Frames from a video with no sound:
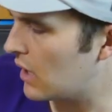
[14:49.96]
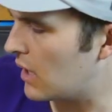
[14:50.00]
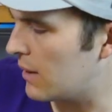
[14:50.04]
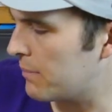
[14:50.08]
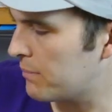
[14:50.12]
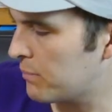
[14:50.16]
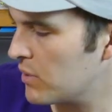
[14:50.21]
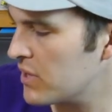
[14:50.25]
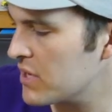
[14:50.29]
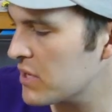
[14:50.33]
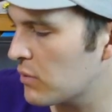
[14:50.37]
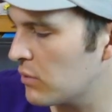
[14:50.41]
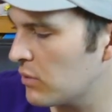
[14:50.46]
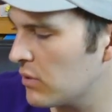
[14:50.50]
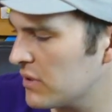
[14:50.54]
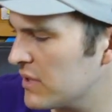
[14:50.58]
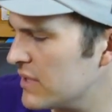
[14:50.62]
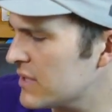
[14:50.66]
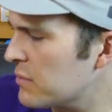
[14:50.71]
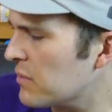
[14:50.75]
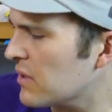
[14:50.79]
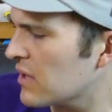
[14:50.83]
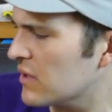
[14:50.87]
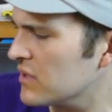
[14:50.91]
Pretty cool.
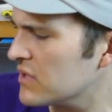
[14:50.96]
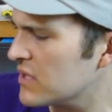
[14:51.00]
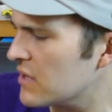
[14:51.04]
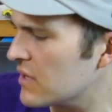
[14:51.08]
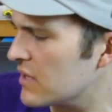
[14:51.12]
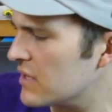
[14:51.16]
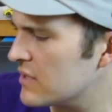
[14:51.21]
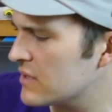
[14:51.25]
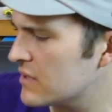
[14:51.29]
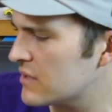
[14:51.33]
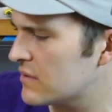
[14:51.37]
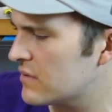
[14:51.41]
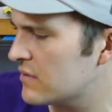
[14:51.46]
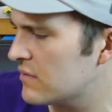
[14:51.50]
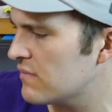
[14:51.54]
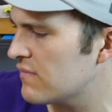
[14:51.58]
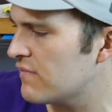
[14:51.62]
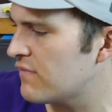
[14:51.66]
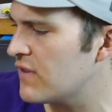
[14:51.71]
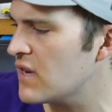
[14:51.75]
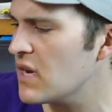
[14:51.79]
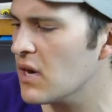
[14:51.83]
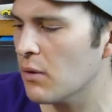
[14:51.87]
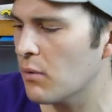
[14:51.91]
This one also does
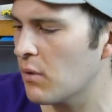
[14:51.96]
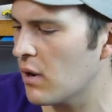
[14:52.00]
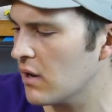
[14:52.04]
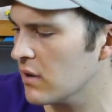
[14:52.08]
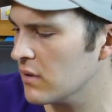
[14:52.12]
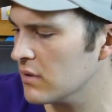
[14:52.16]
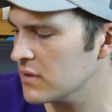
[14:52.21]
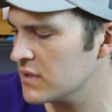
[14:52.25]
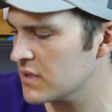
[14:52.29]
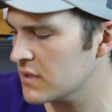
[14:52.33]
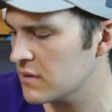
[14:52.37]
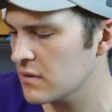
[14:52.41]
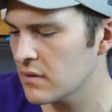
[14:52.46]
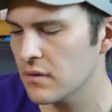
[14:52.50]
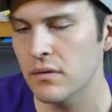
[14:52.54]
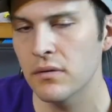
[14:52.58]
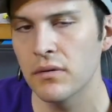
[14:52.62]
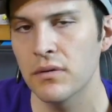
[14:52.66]
VORs,